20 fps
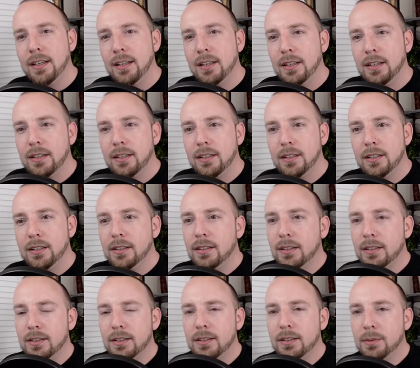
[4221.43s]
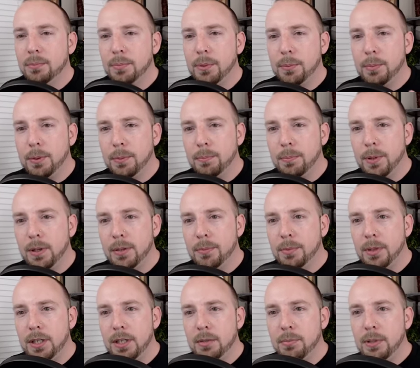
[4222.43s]
Uh, bum, bum, bum.
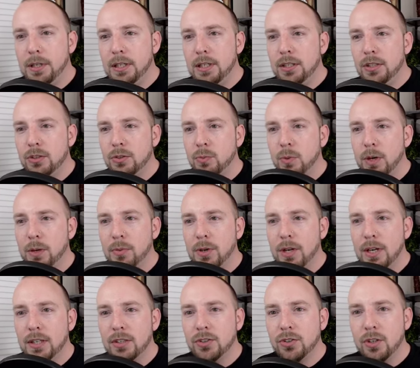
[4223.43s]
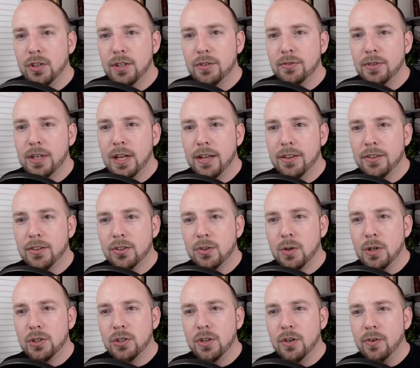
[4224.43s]
Honeybees. What up, Ronny? Sorry if you got this
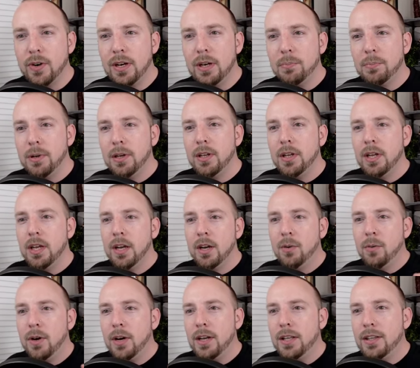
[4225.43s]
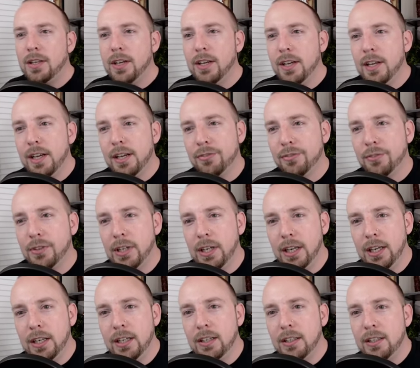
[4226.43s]
question already, but why the F
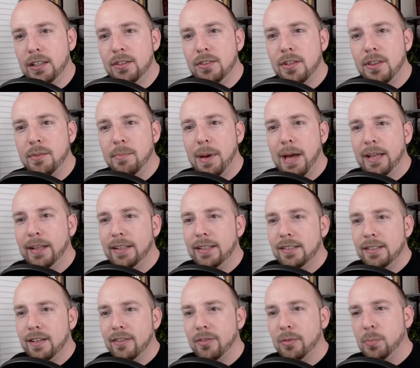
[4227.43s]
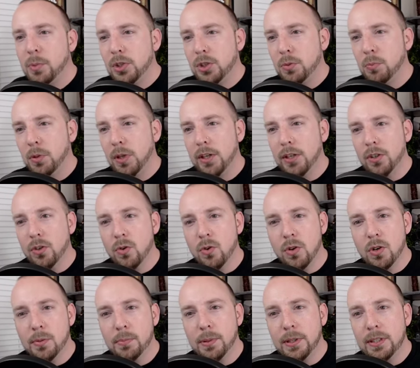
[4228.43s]
can Into the Badlands have a bunch of blood and
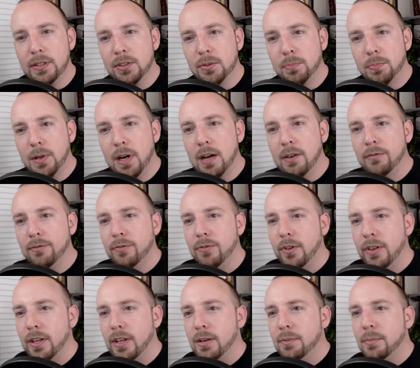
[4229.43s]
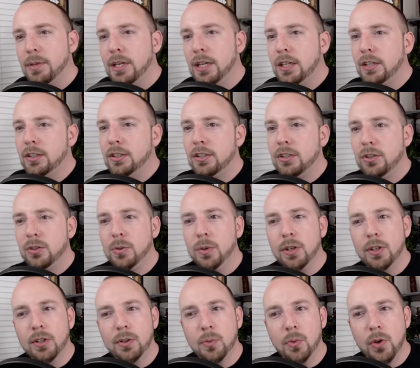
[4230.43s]
gore, but it's a problem for them to do it
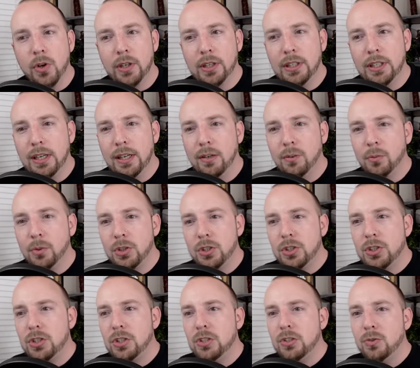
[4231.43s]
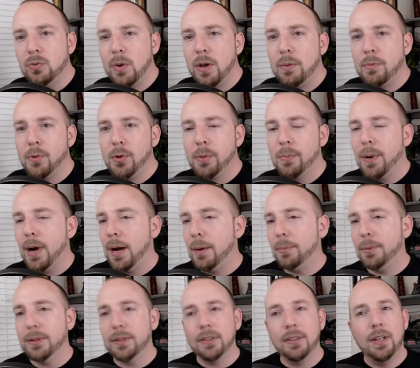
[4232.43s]
on The Walking Dead, which is way more
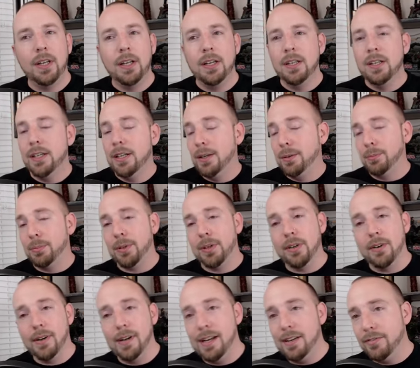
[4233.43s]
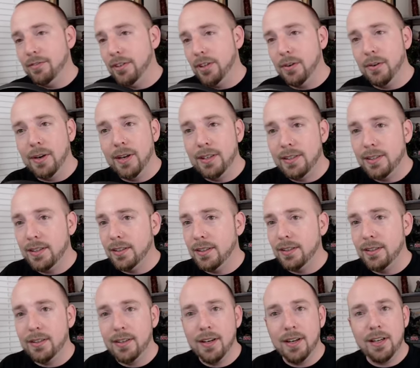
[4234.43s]
popular? Bro, I have no
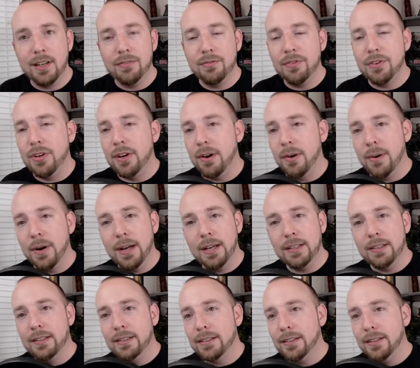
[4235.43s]
idea. I have no idea.